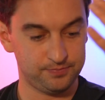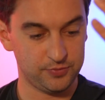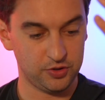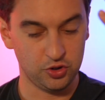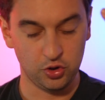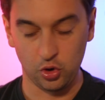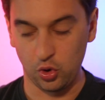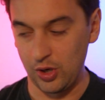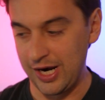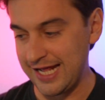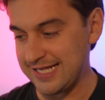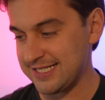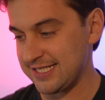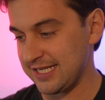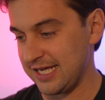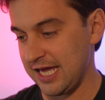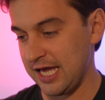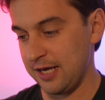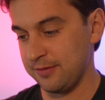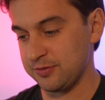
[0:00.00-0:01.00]

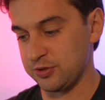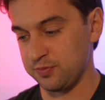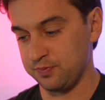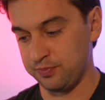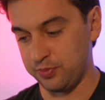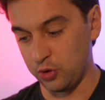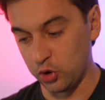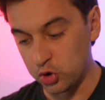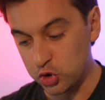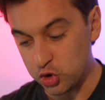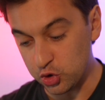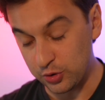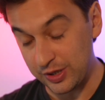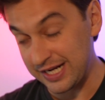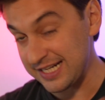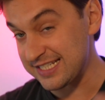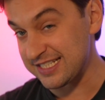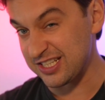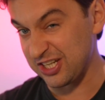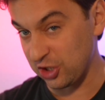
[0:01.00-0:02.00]
landscapes,
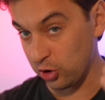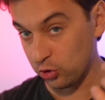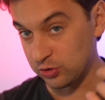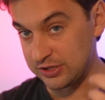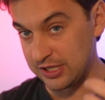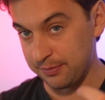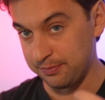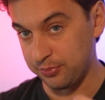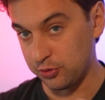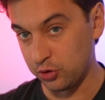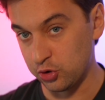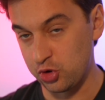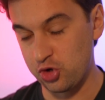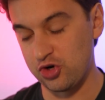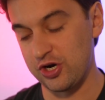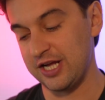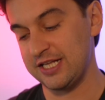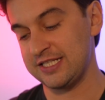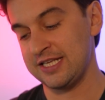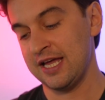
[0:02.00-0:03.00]
portraits, close-up
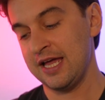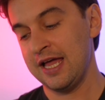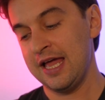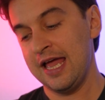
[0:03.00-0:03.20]
portraits.